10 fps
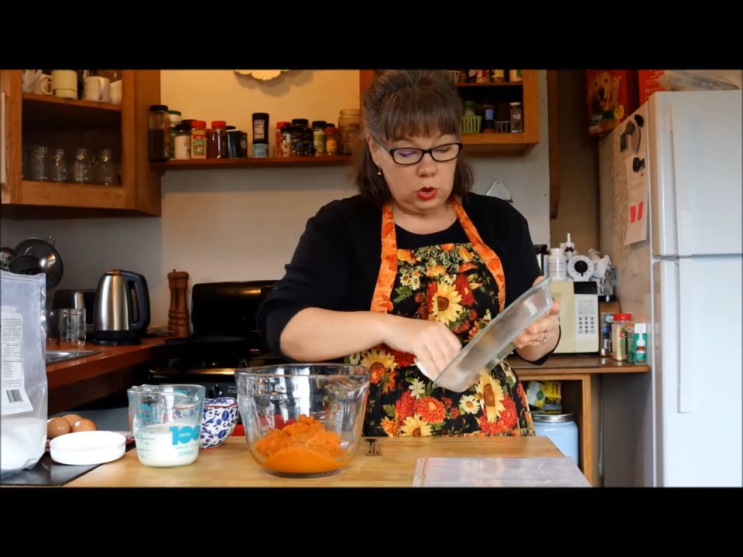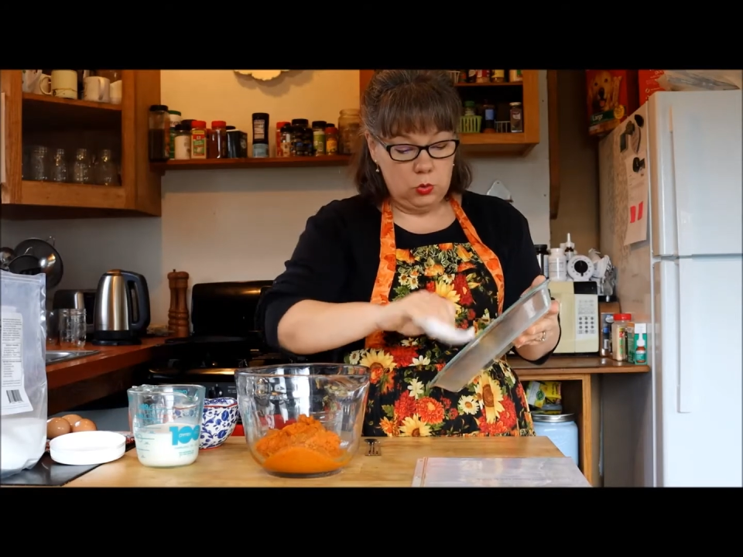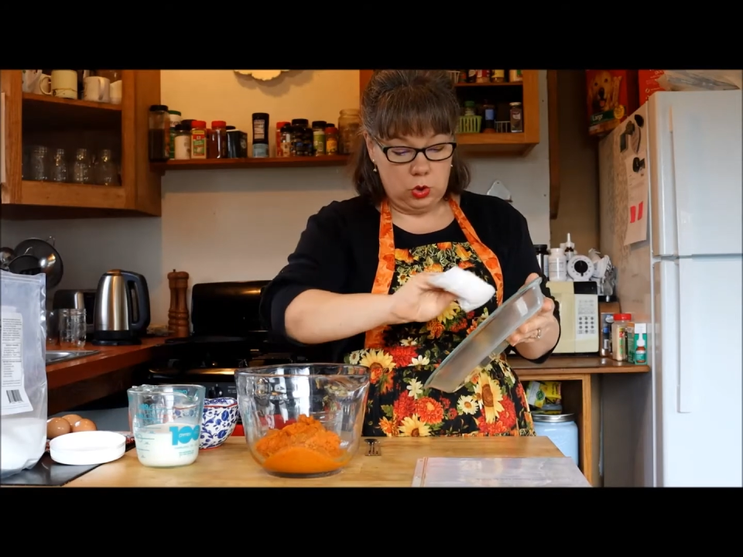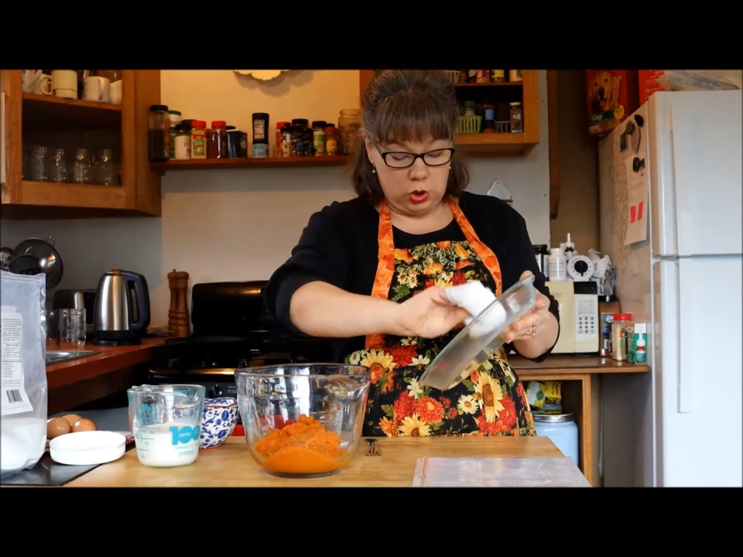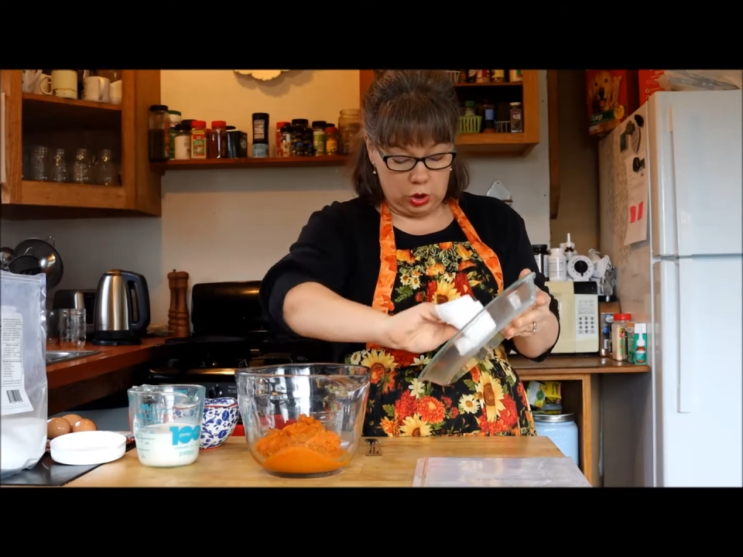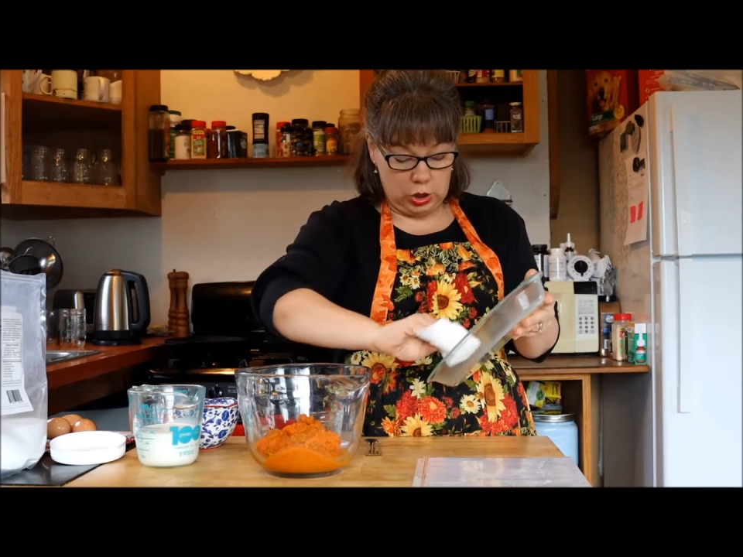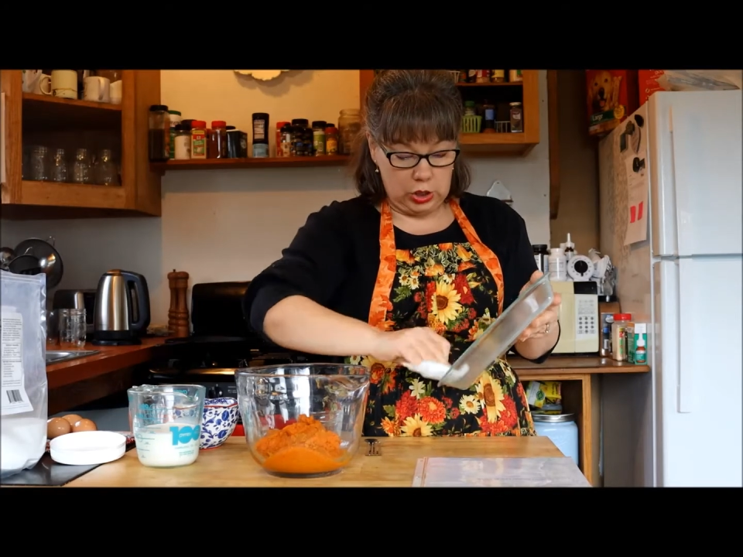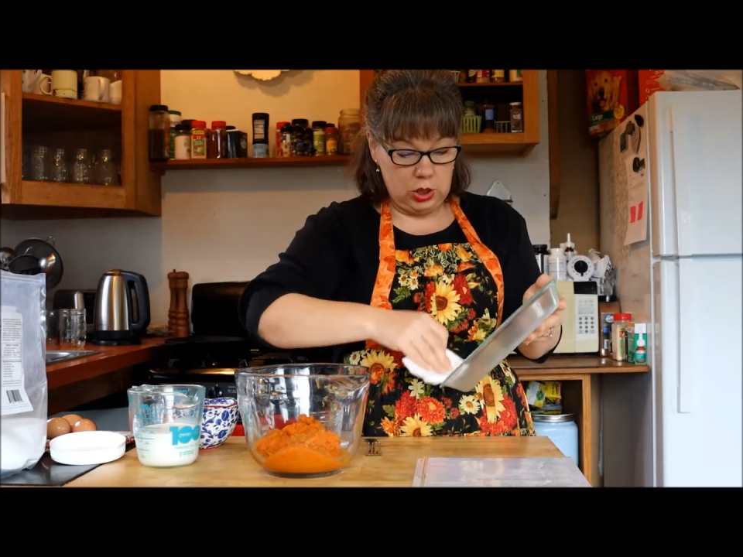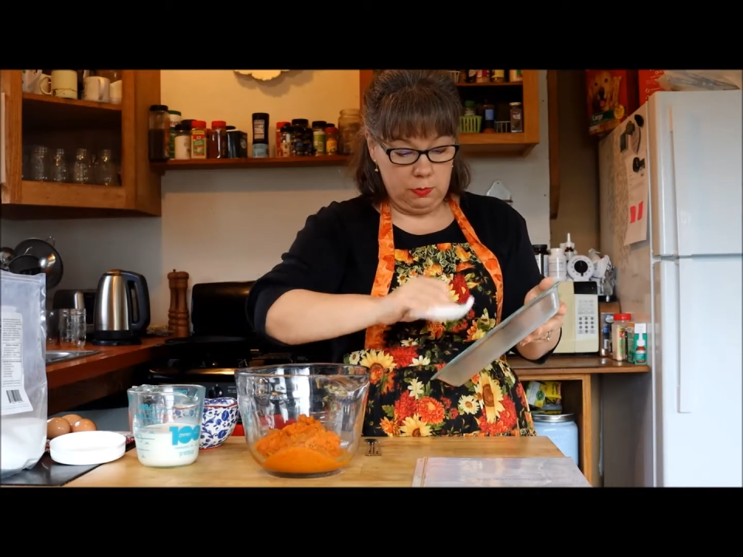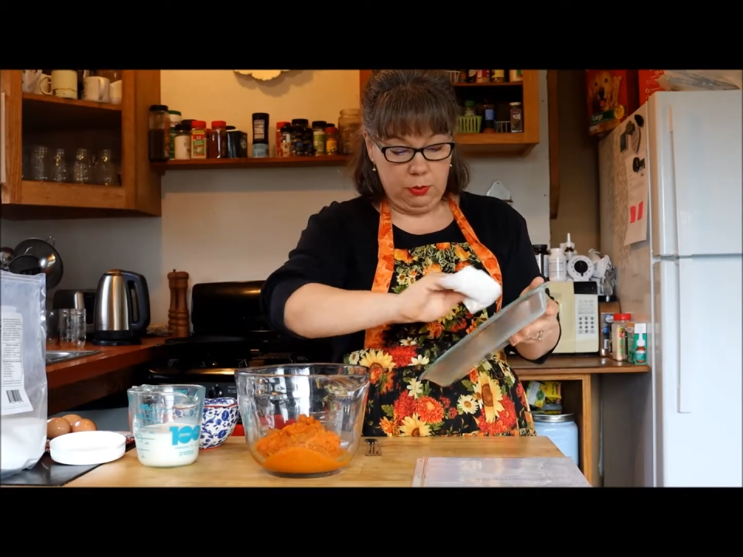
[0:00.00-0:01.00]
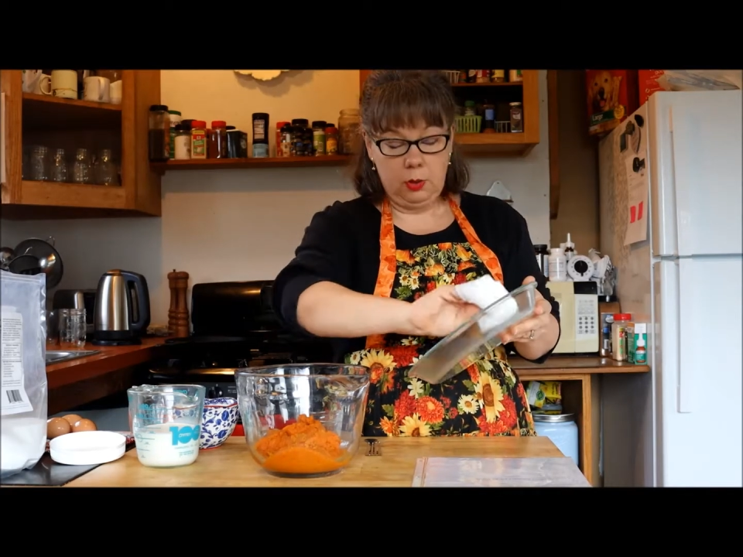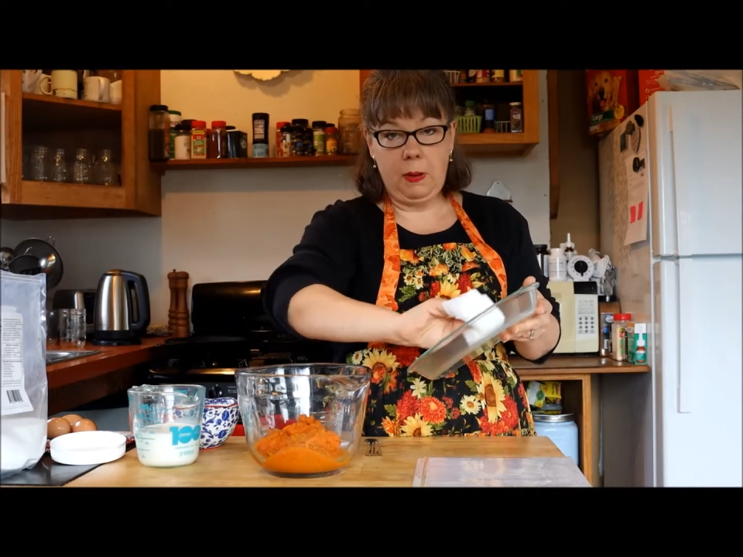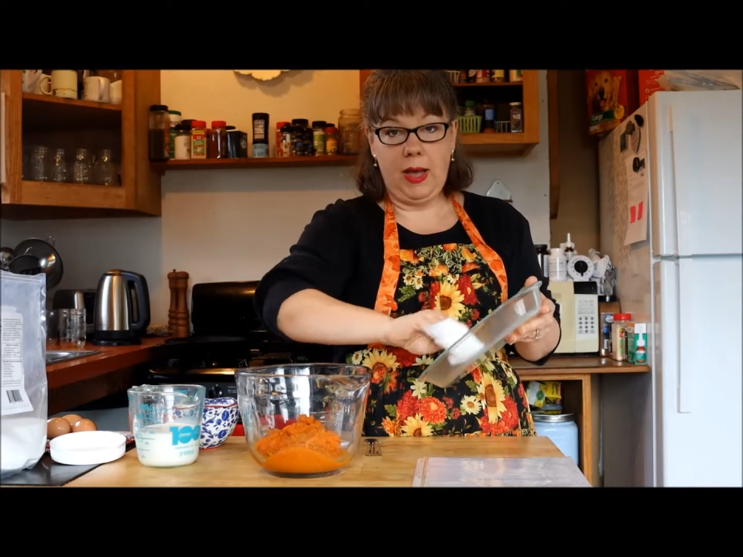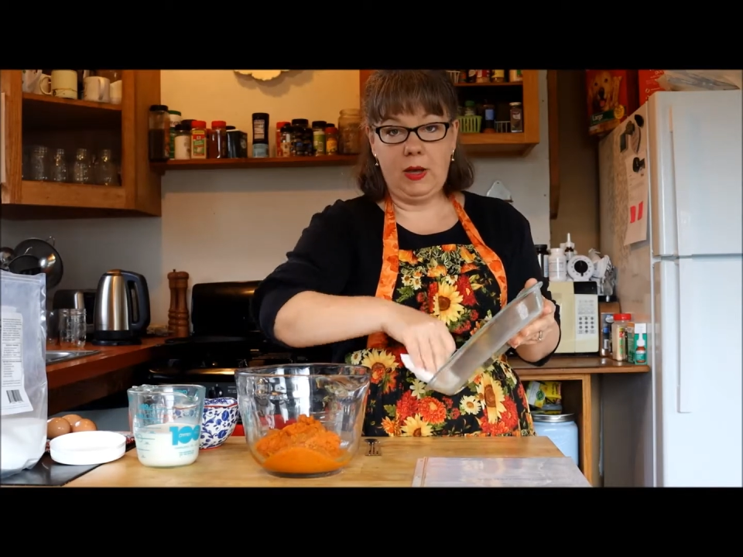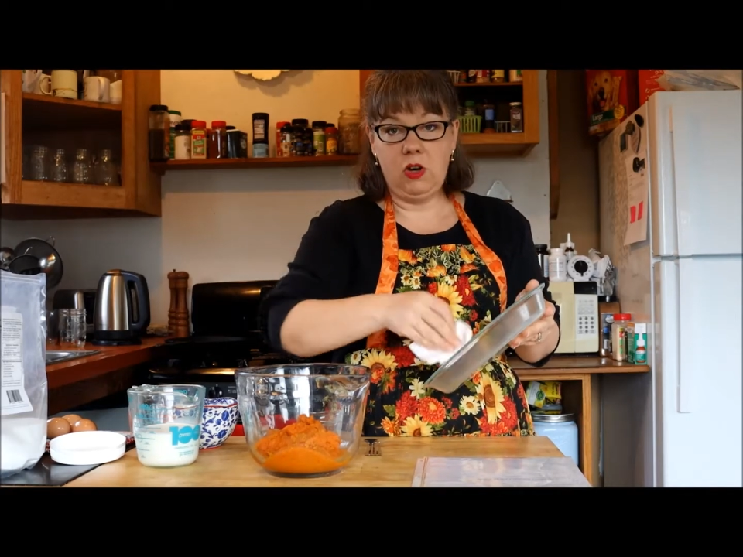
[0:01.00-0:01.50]
you could put a
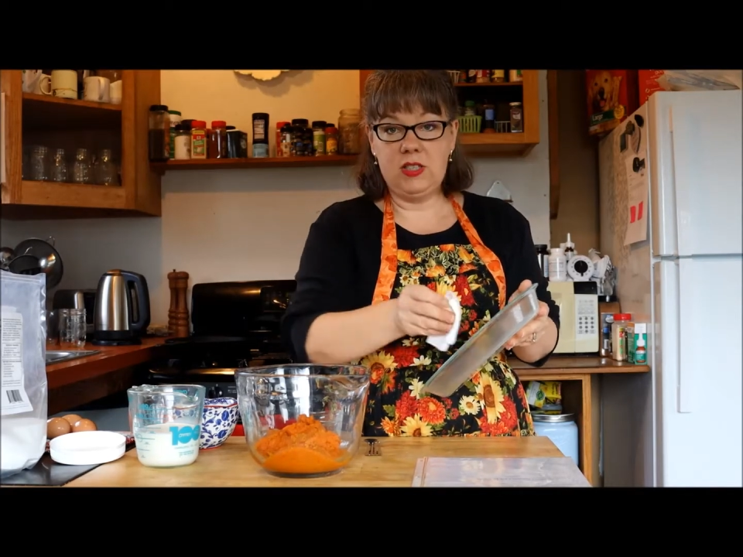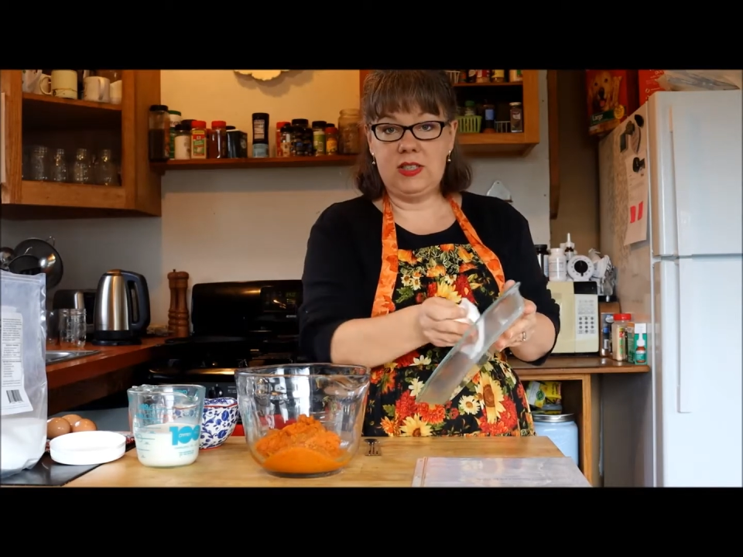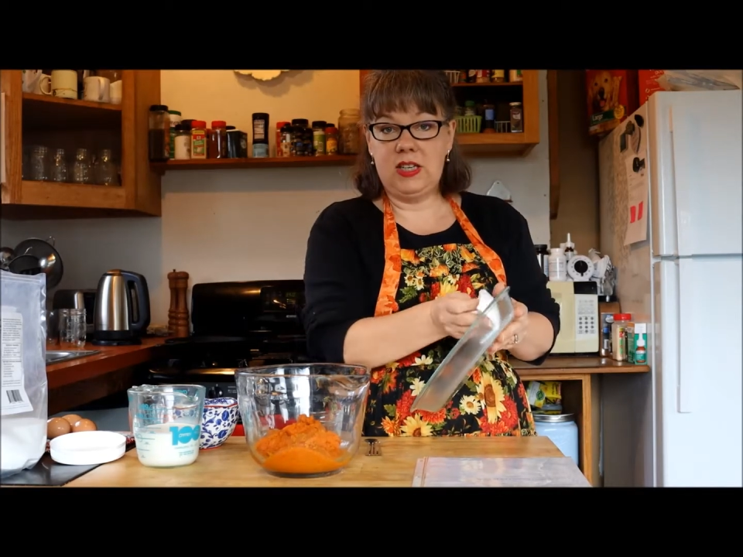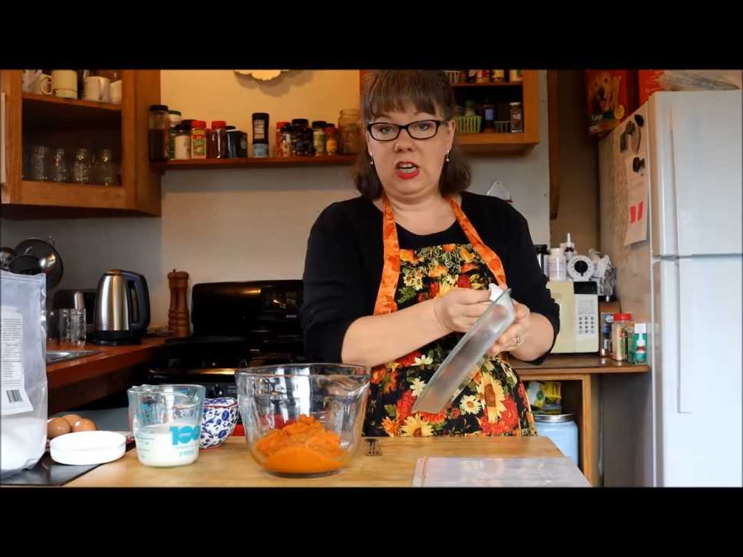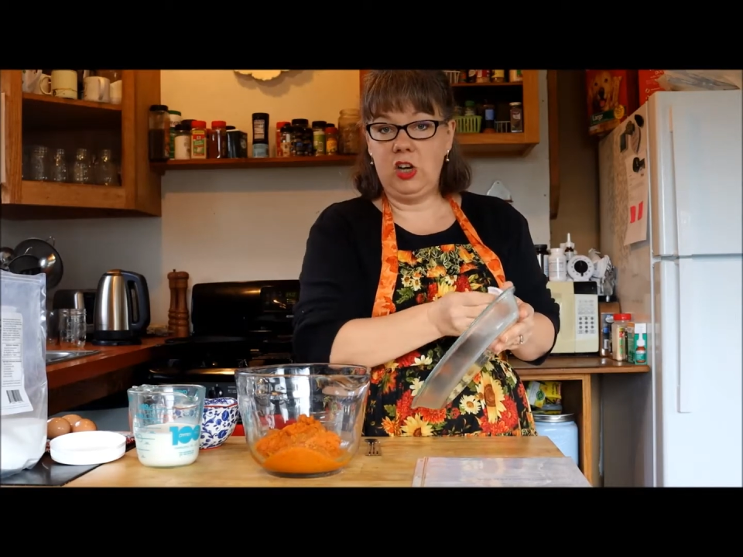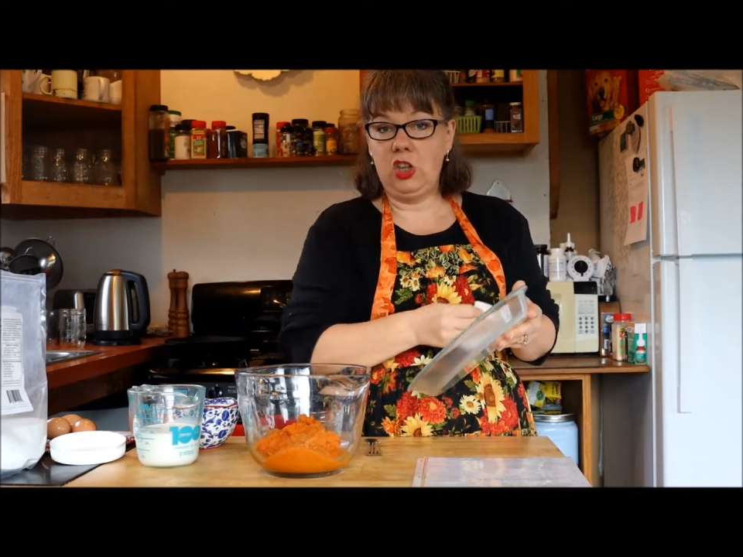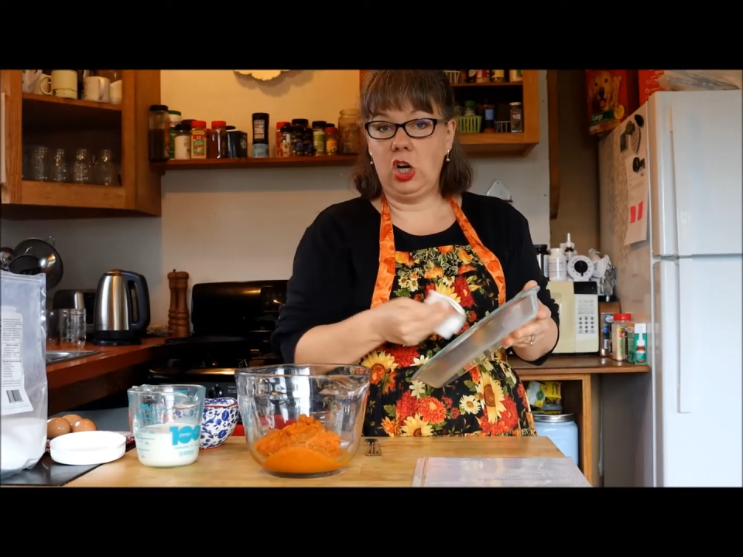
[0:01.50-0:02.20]
pie crust in here.